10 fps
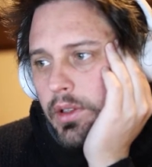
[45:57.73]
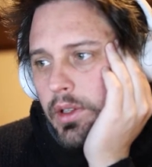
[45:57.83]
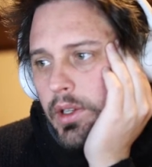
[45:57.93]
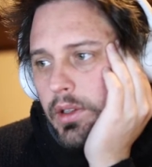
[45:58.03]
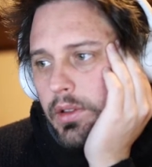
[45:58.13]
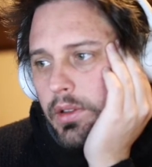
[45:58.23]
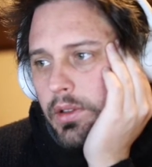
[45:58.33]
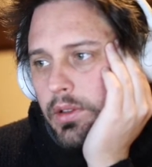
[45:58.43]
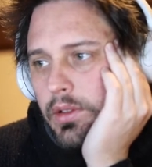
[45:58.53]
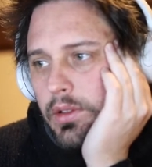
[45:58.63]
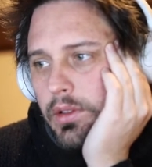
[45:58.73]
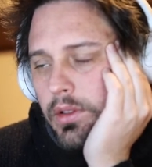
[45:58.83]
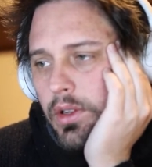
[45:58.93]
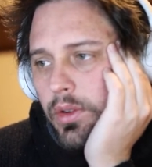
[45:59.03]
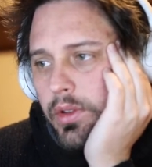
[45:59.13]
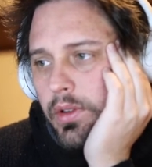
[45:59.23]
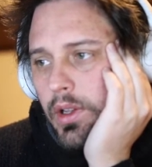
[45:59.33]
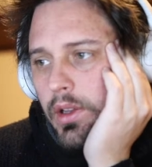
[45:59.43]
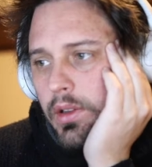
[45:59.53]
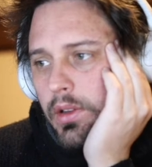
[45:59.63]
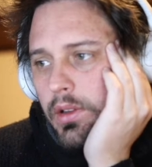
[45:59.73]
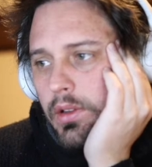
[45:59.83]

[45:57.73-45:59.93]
8? No, it's not.